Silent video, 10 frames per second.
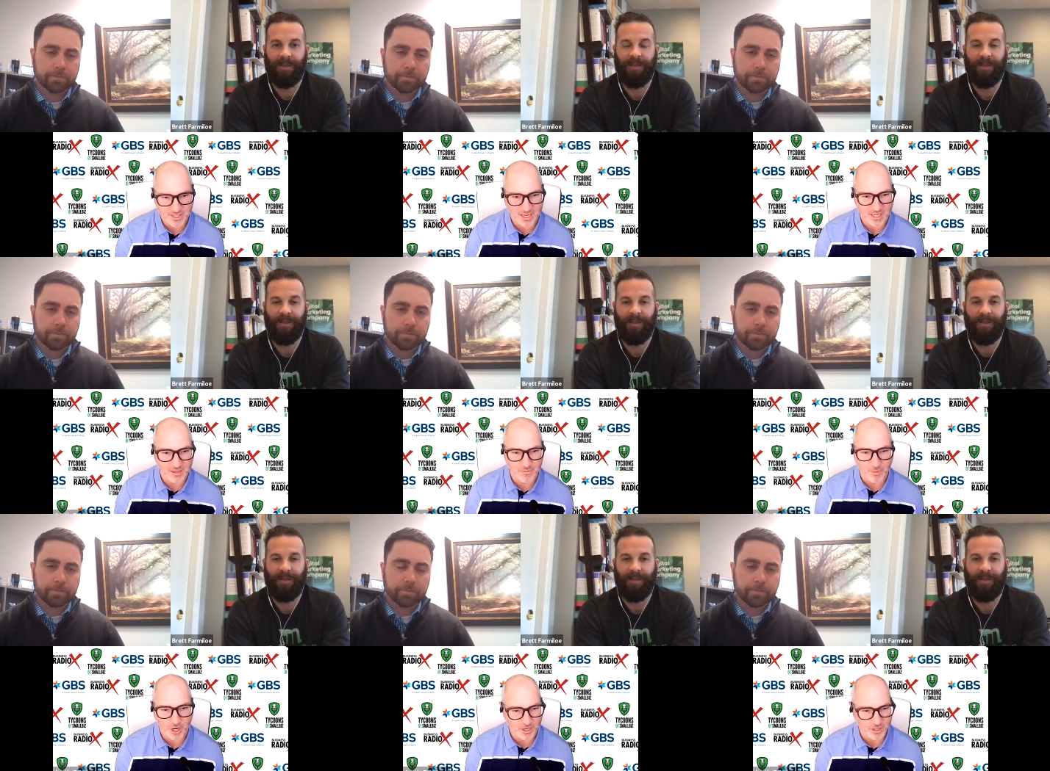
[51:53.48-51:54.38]
Speaker 1: again,
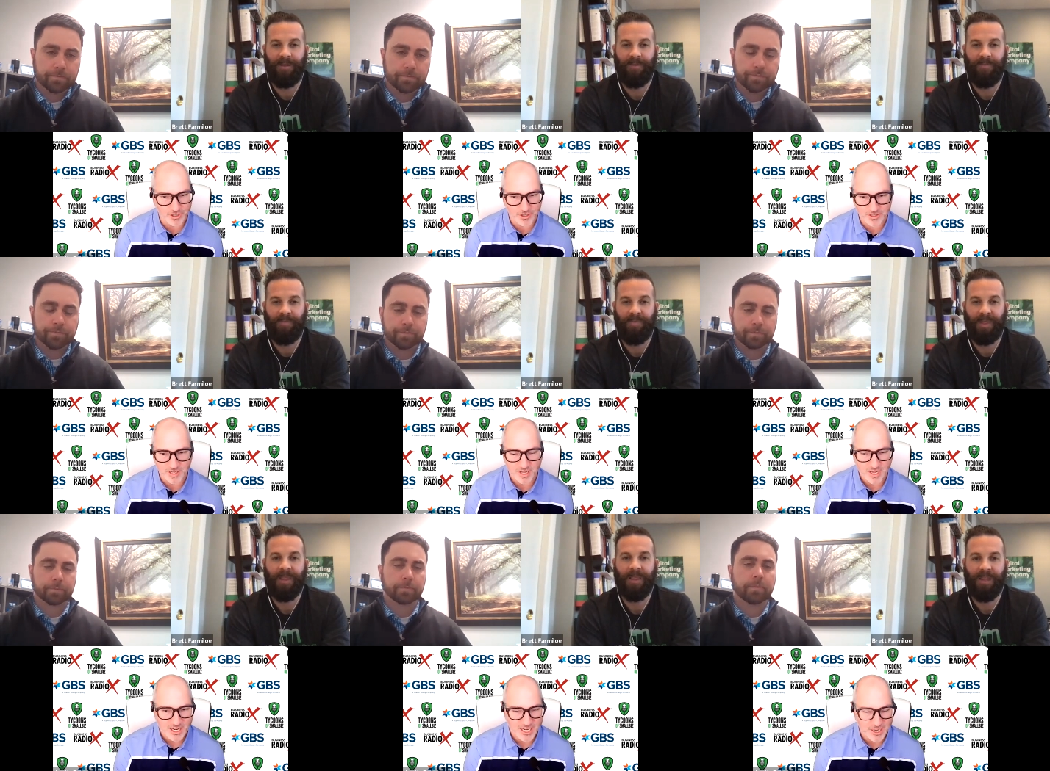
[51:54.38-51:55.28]
Markitors,
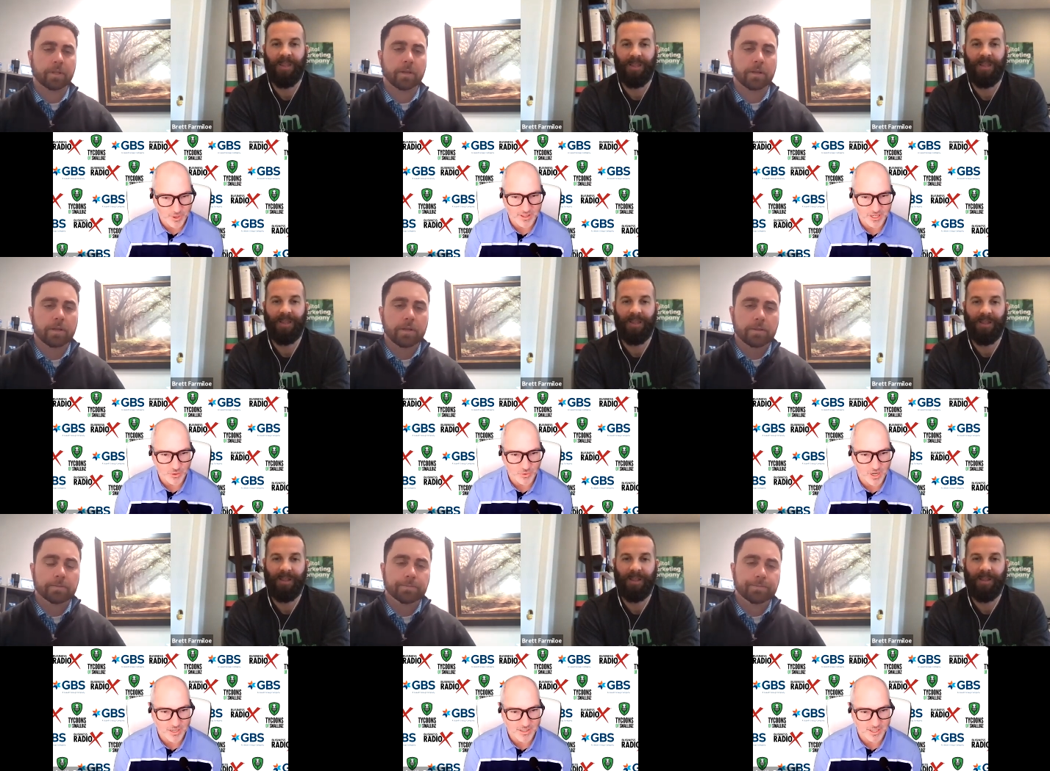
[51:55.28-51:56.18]
any way that you
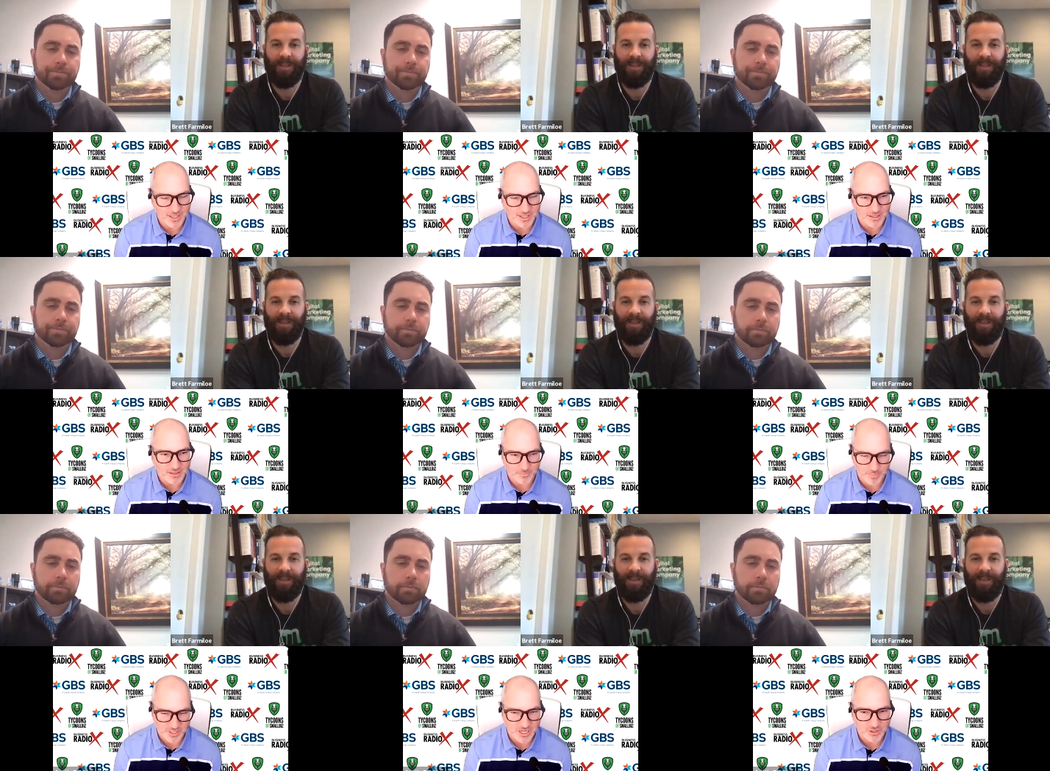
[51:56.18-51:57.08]
want uh,
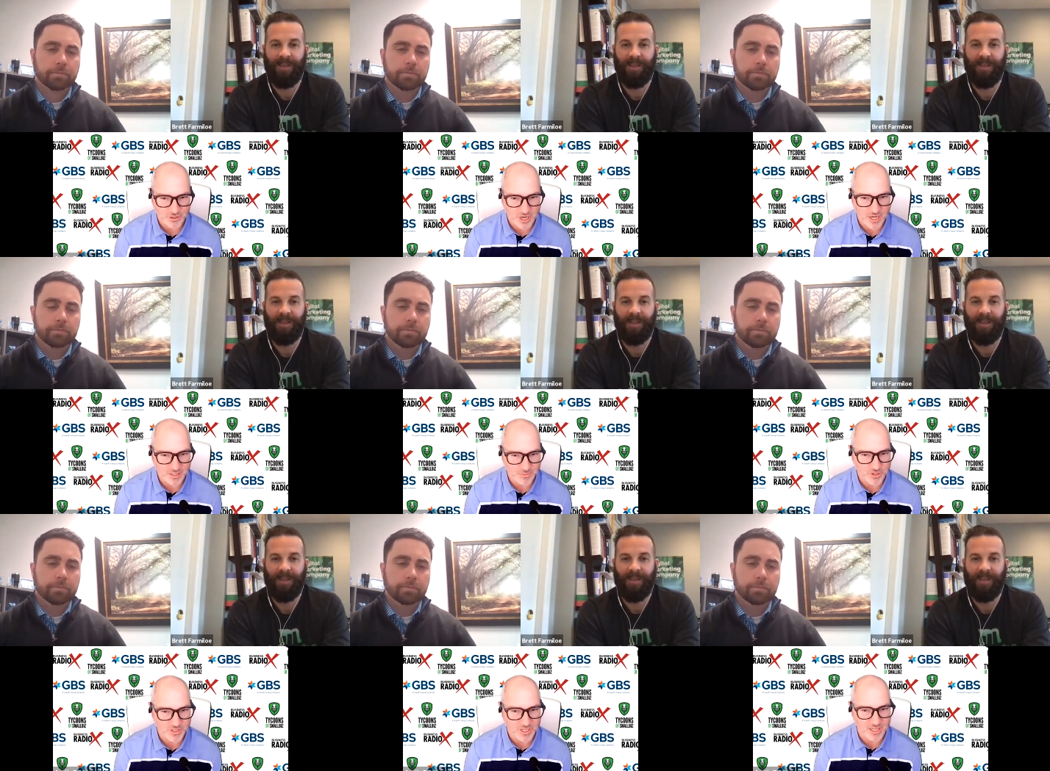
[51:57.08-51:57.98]
potential
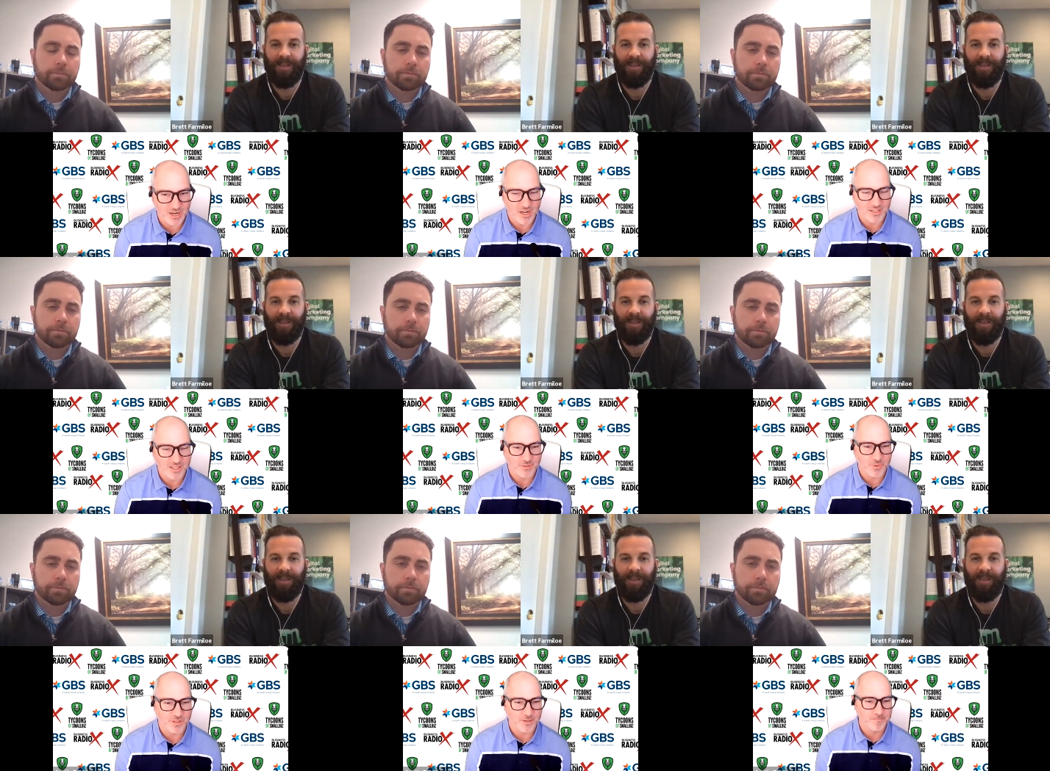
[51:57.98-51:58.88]
customers to get in contact
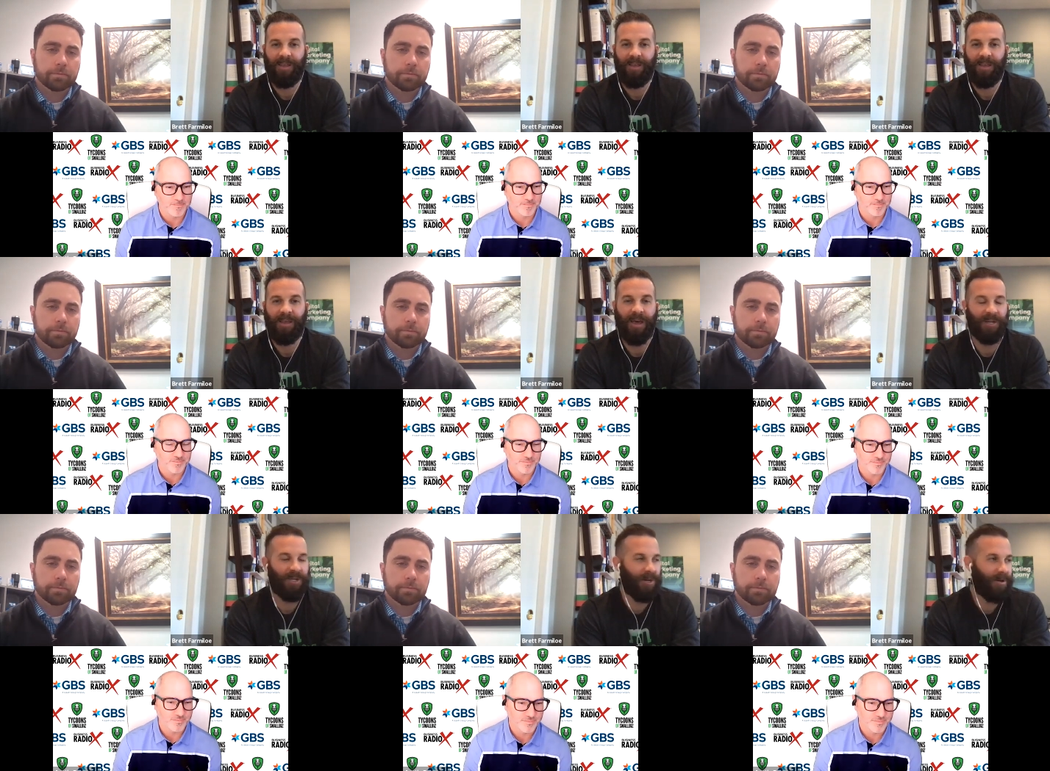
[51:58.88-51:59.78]
with you.
Speaker 2: Yeah,
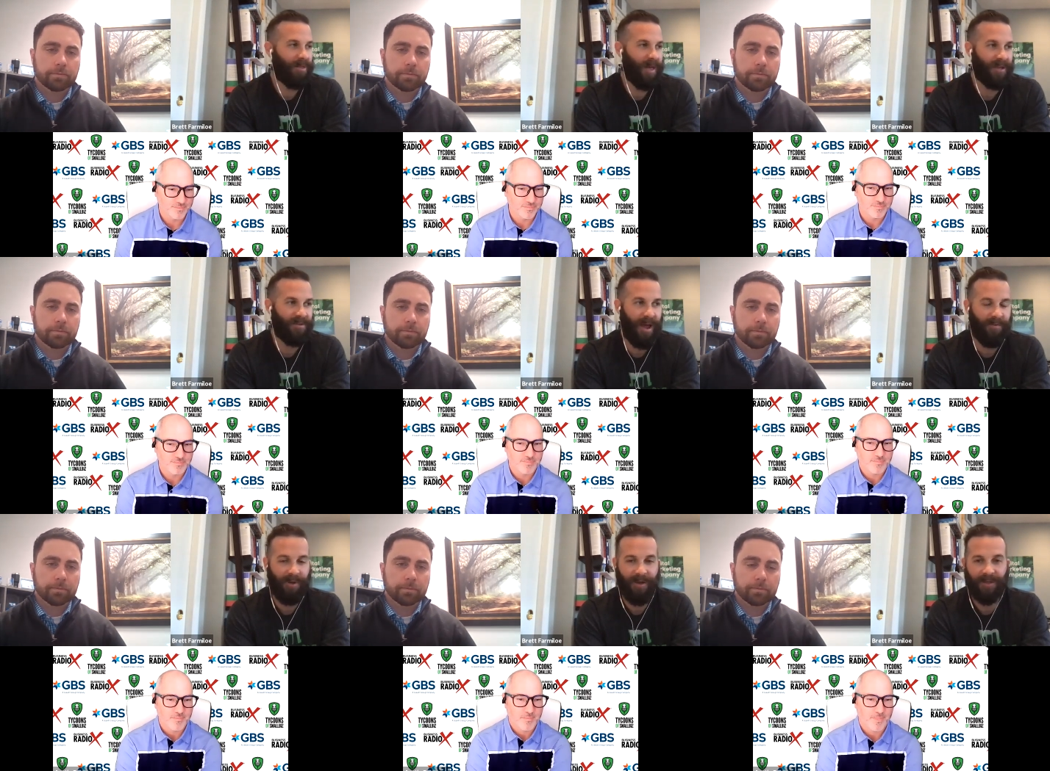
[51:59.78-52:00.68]
sure. Thanks for
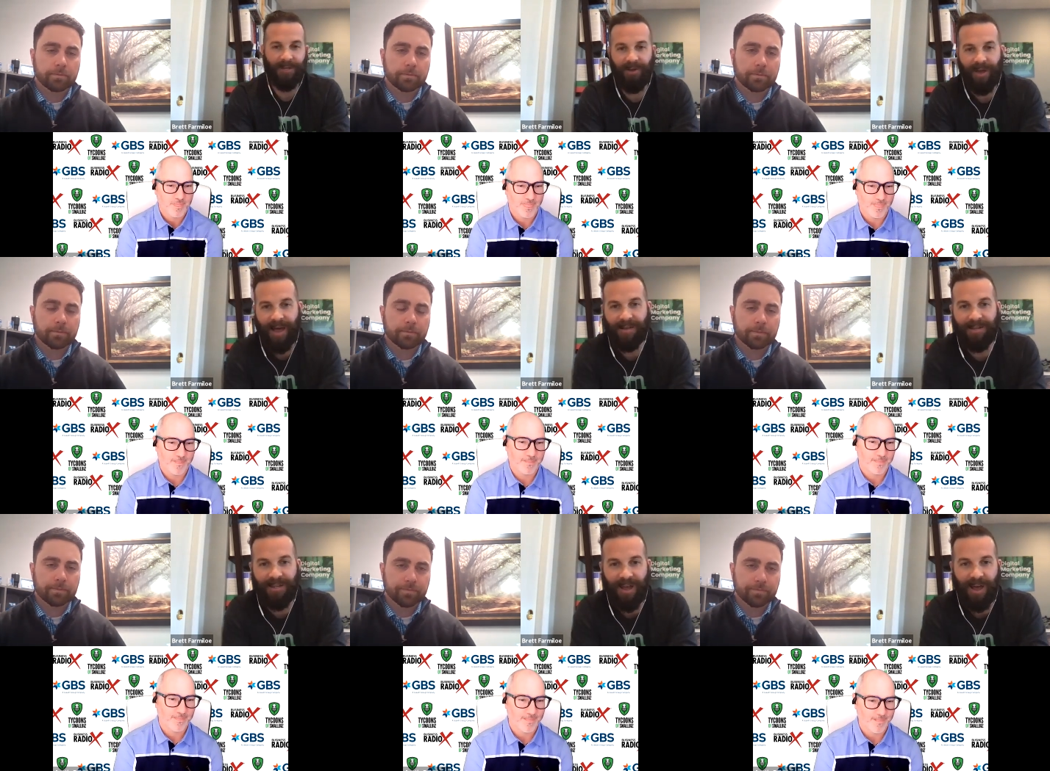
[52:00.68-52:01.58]
having me on the show,
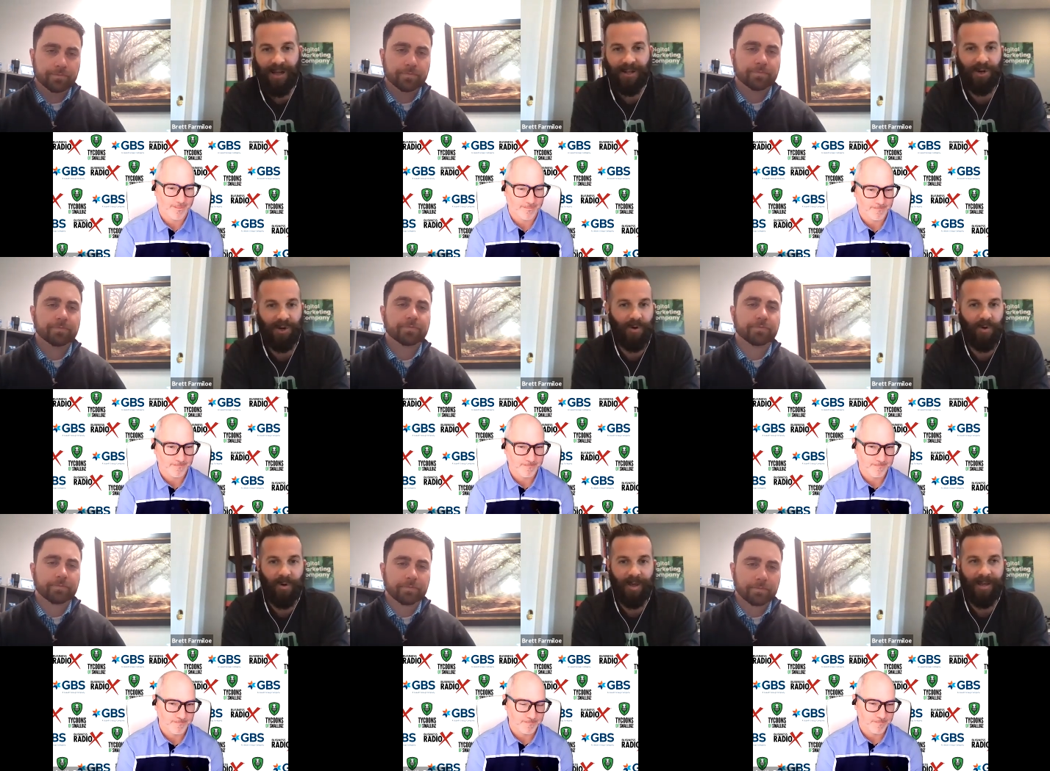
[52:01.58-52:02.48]
guys. Uh,
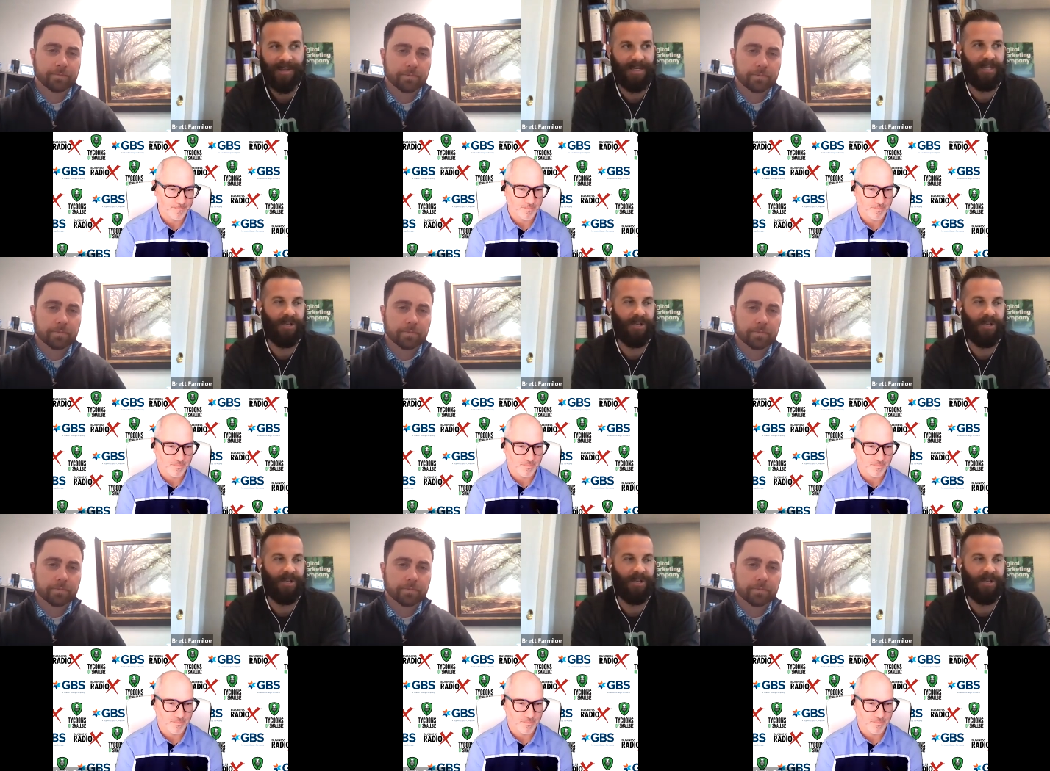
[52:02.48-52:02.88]
Terkel is